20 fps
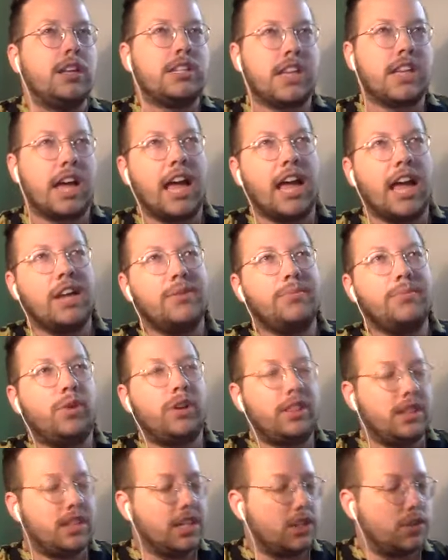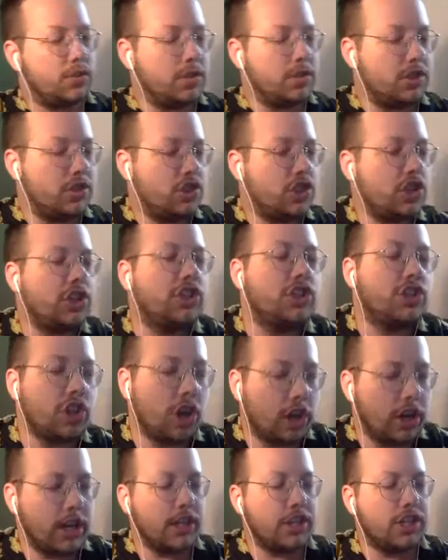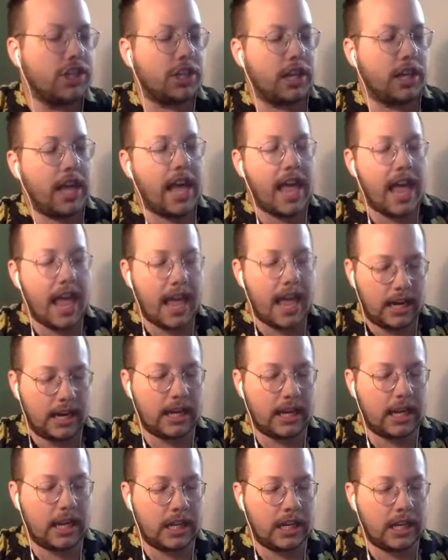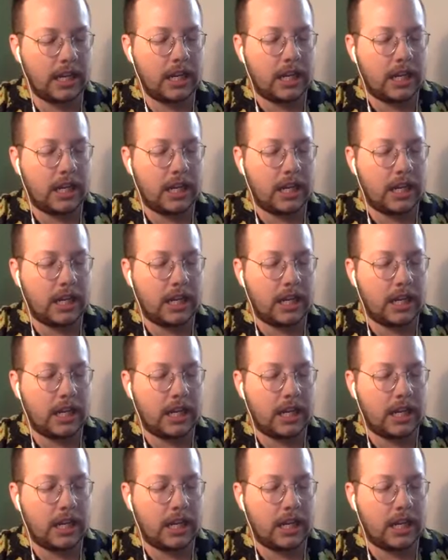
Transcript: time when this was just starting to get edited.